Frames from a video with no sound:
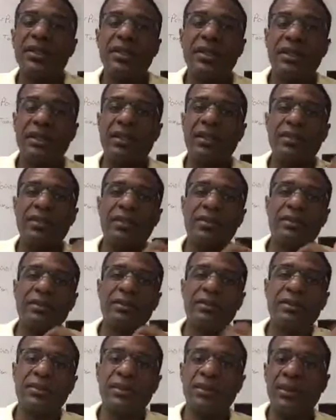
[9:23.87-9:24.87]

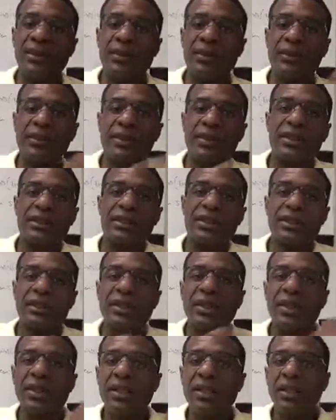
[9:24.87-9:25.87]
Another one is
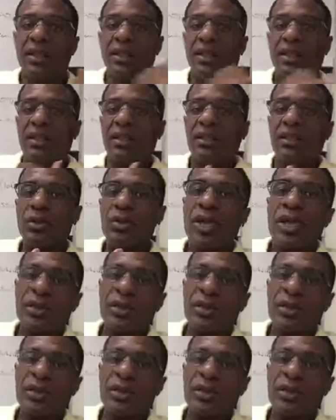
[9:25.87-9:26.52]
2